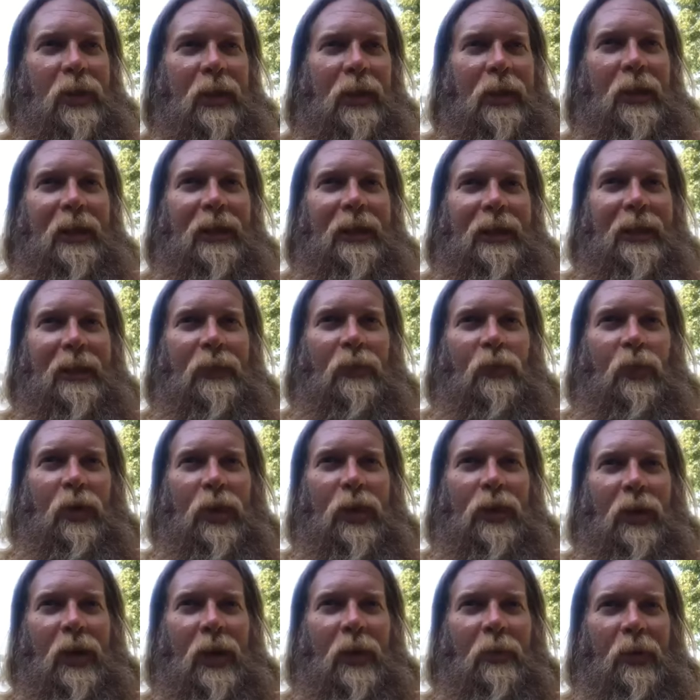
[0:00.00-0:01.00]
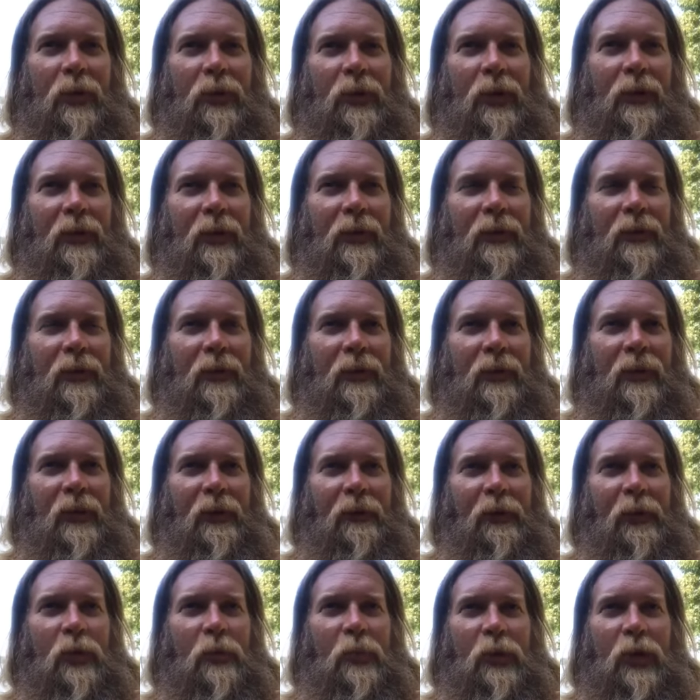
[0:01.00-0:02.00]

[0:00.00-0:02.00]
And we talk about the, the difference